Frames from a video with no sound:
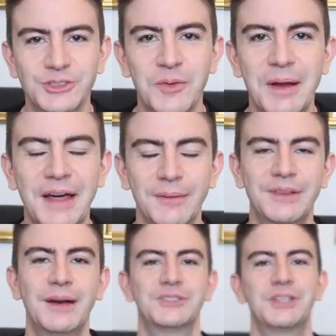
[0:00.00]
Sorry
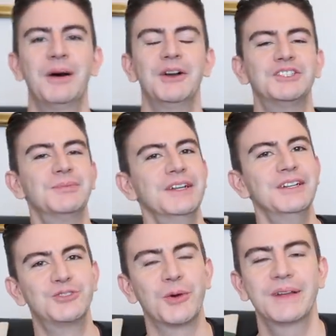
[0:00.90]
about that, that was the
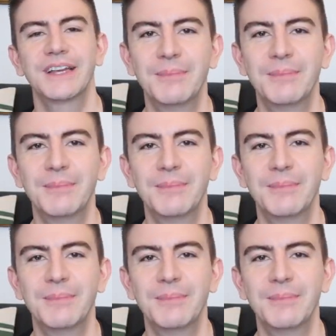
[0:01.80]
postman dropping